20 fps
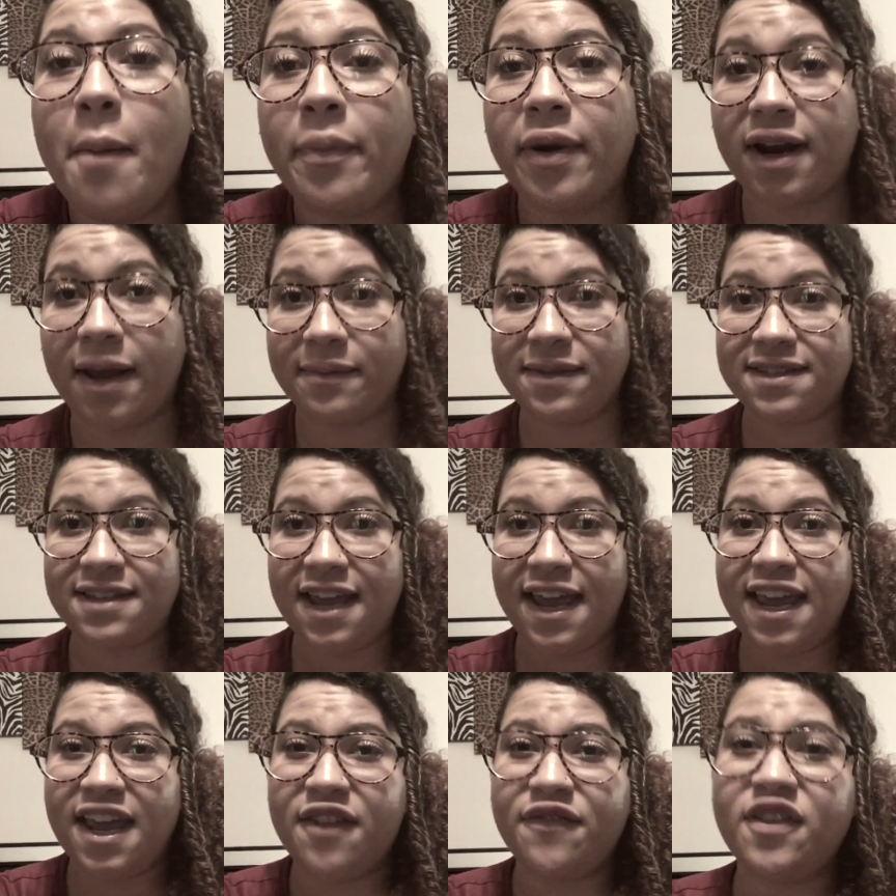But I'm
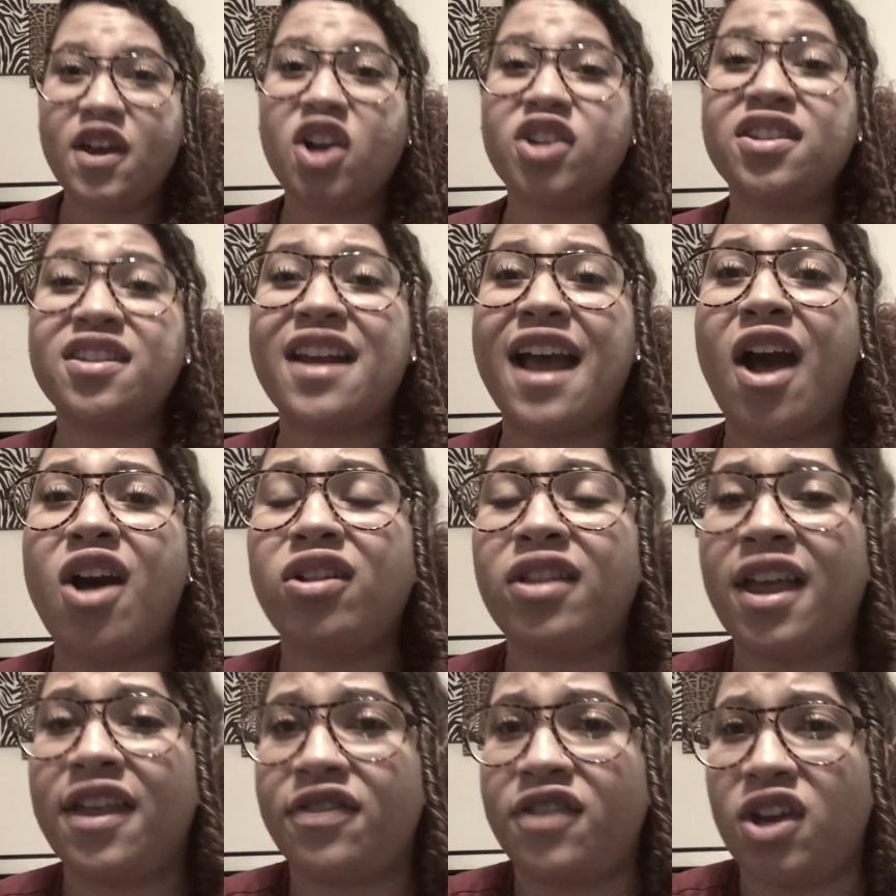saying if there's an
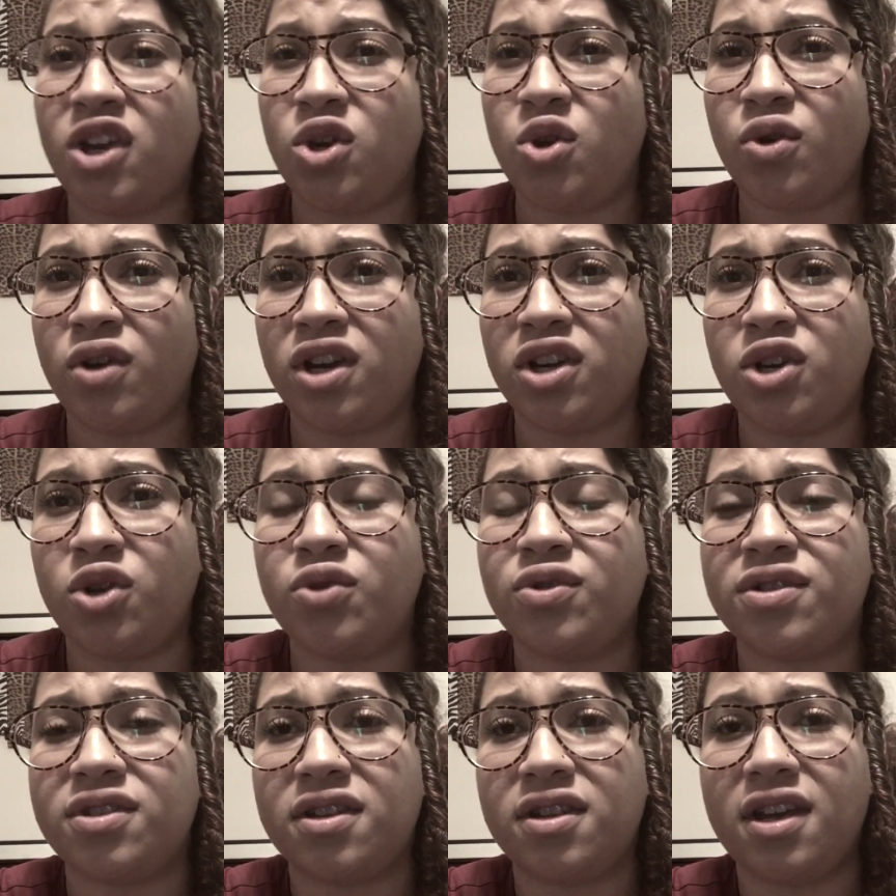outlet that you can
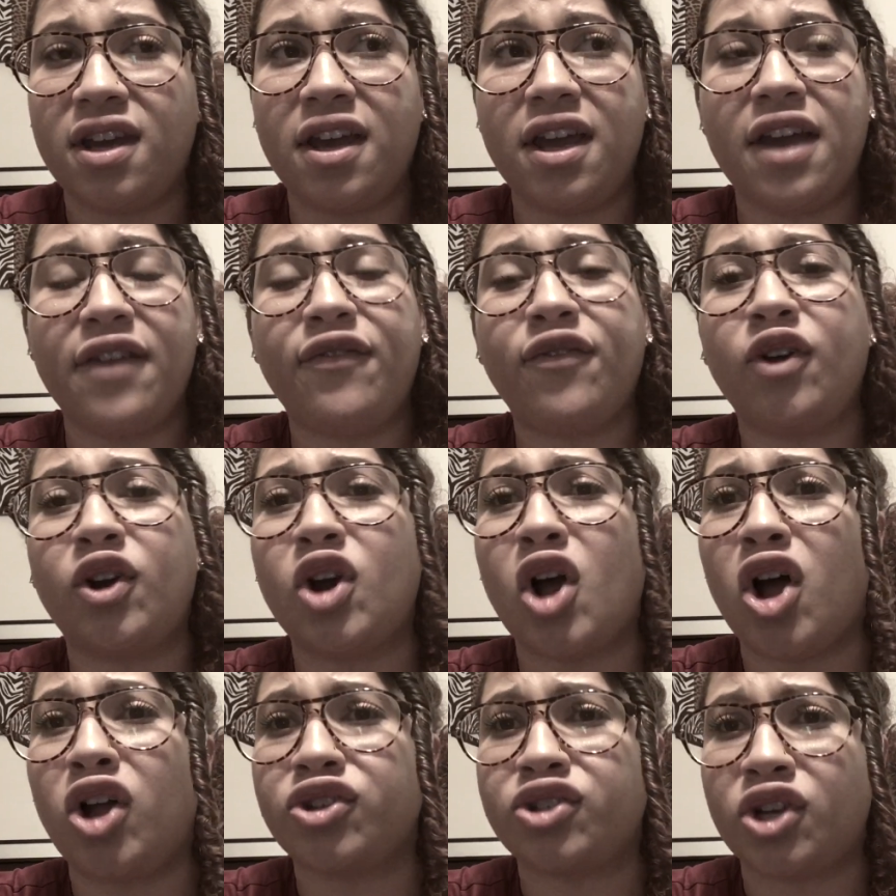use for
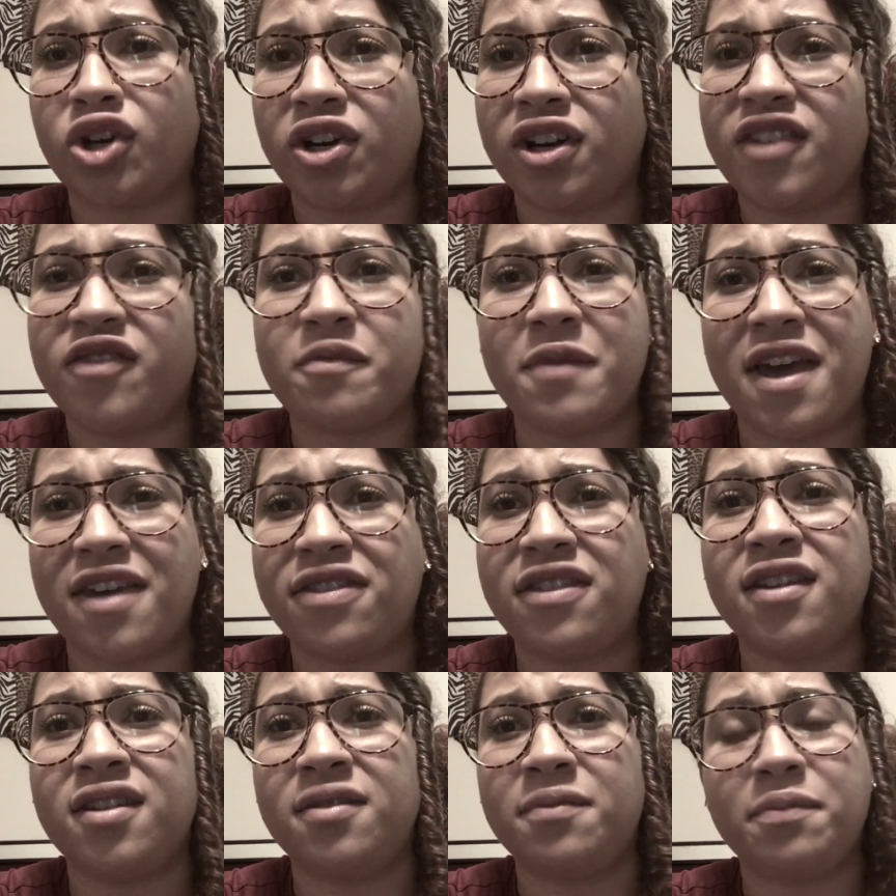an alternative
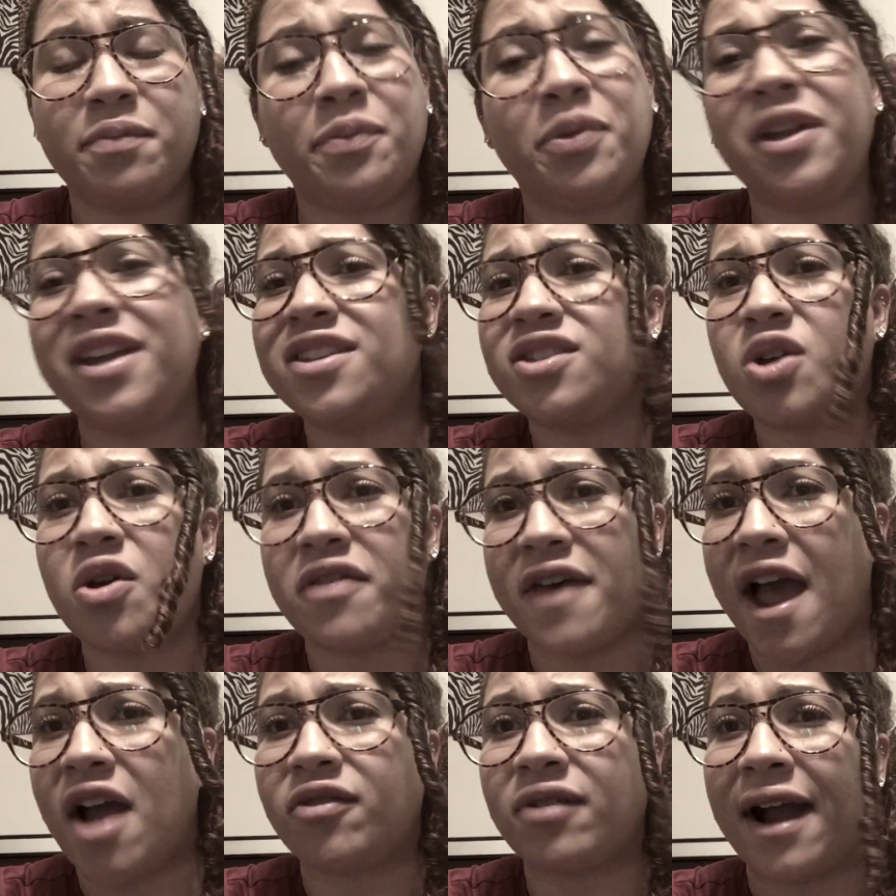method, please
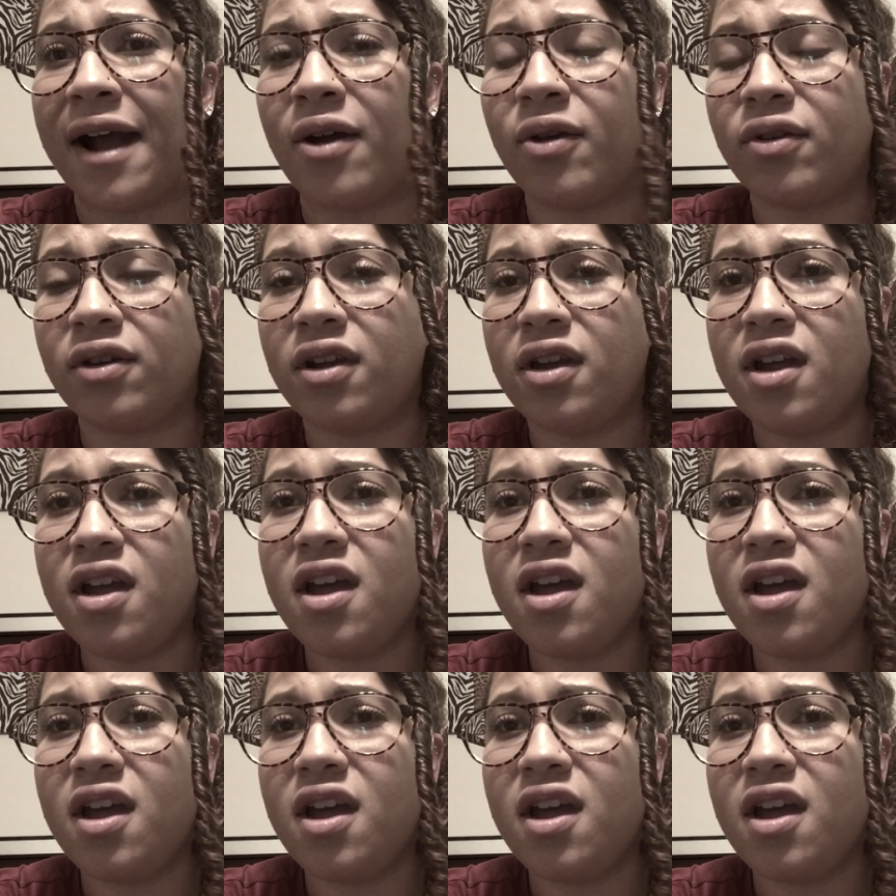go that route.